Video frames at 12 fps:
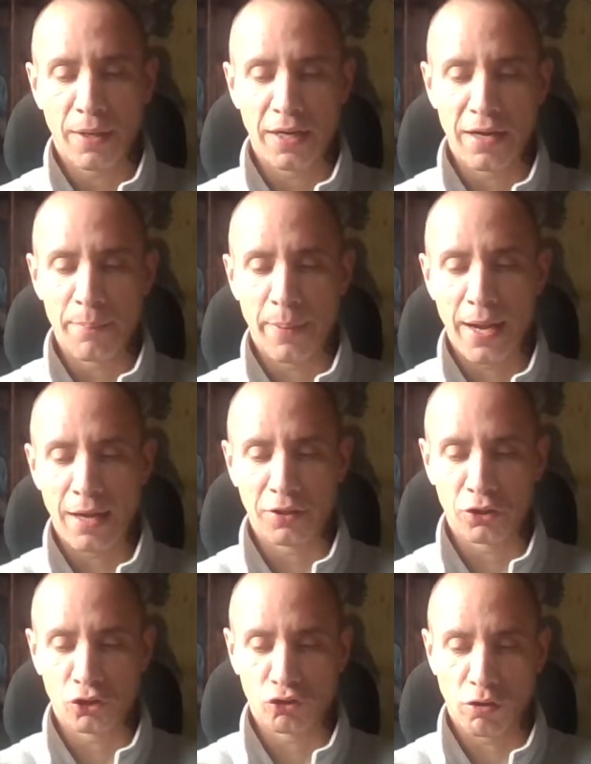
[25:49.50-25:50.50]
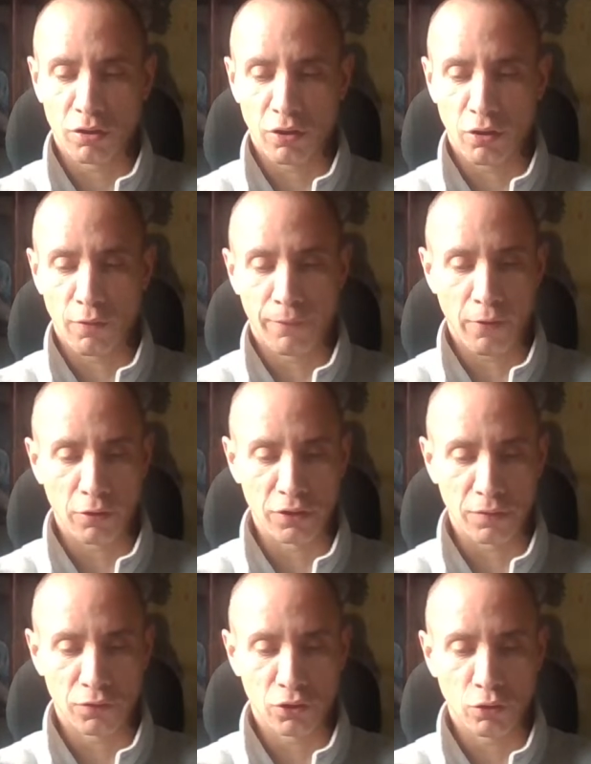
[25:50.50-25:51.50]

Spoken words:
but then empowered a strong, authoritative